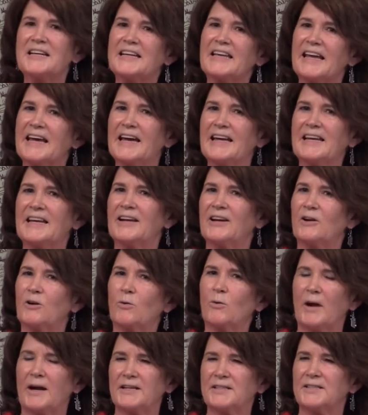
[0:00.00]
to get in a
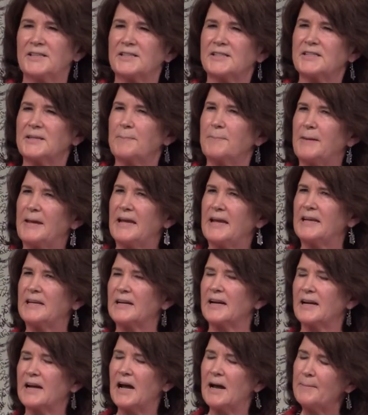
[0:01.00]
crisis
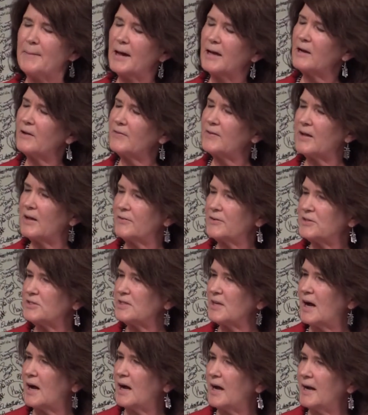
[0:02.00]
to come out on the other
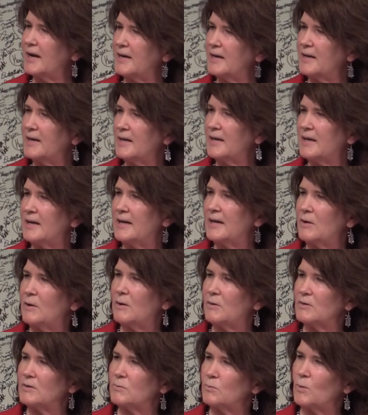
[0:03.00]
side
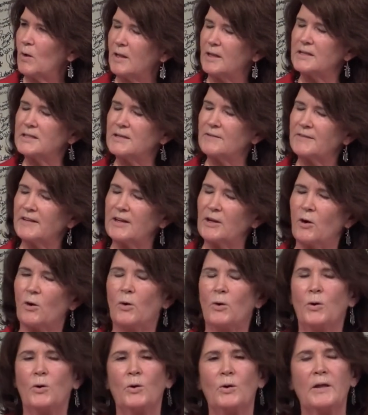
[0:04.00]
relatively
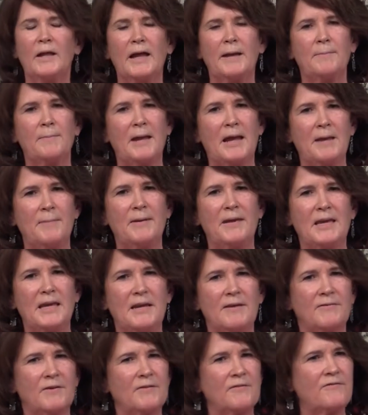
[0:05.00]
whole and maybe
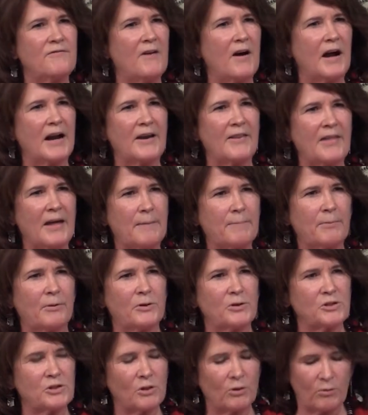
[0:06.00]
even find that
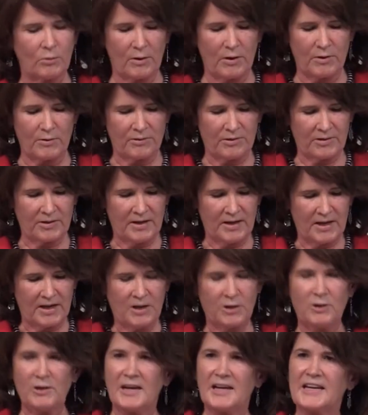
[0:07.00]
personal growth.
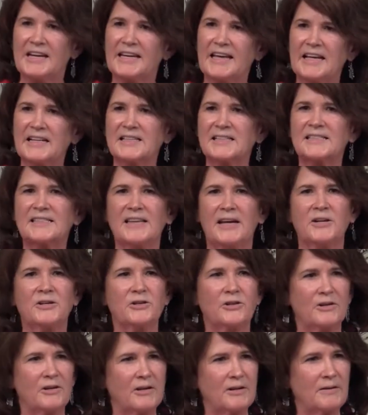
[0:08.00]
You need to get
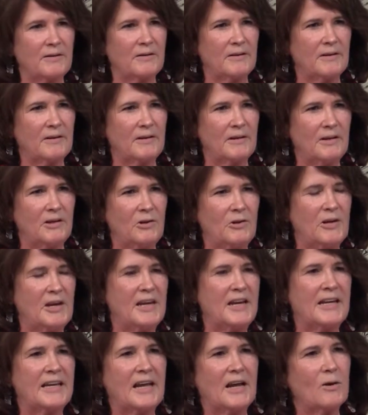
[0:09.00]
centered. You
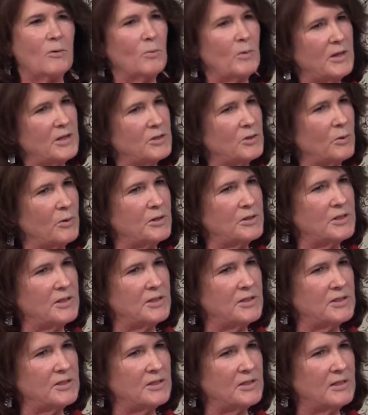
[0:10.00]
need to get
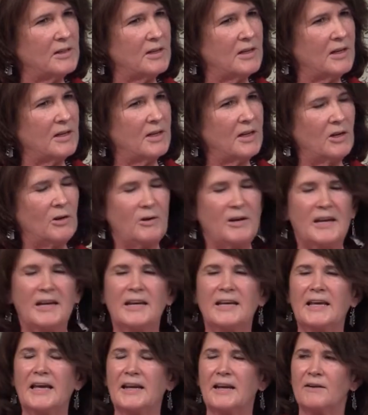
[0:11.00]
resources. You need
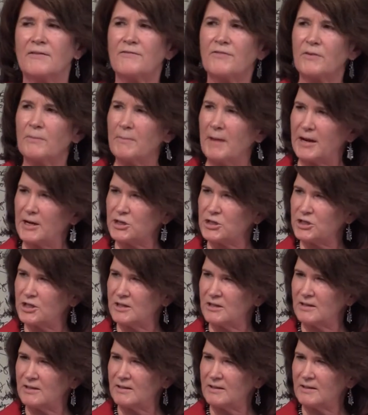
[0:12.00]
to get
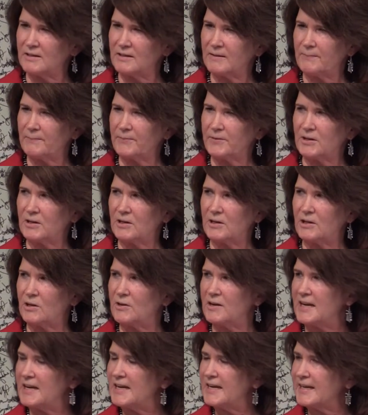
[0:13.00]
information.
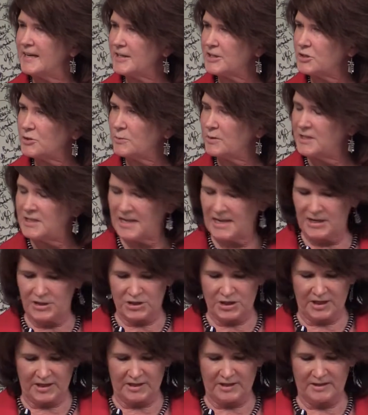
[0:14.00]
You need to get
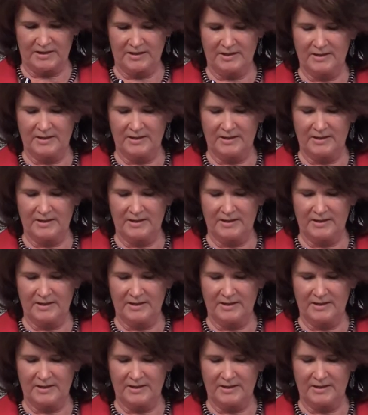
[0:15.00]
strategic.